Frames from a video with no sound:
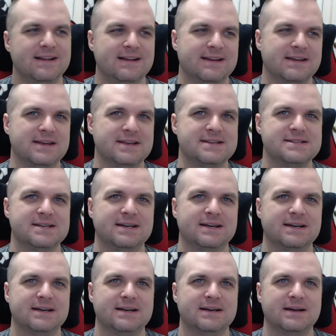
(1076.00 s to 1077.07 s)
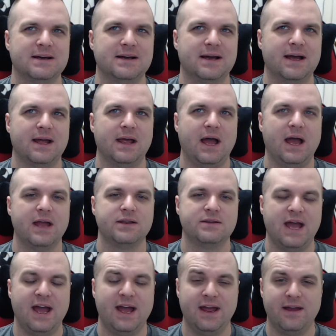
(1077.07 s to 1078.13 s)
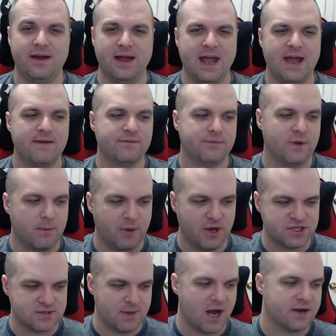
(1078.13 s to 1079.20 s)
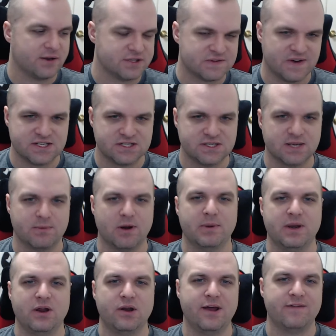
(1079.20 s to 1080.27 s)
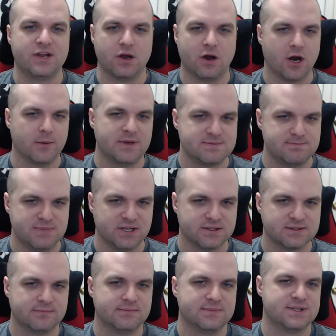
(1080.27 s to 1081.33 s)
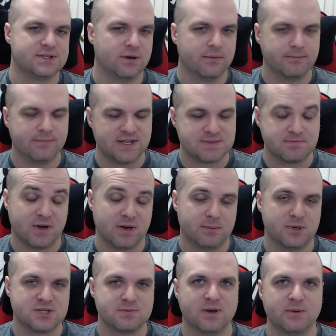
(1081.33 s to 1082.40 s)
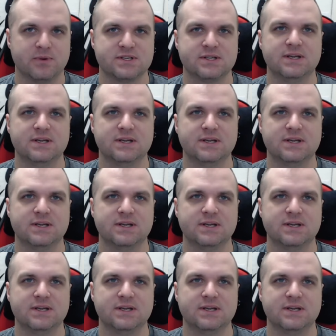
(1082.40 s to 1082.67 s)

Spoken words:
because I have a bunch of models for Age of Sigmar, but I don't have any armies built. So that's pretty much the main reason.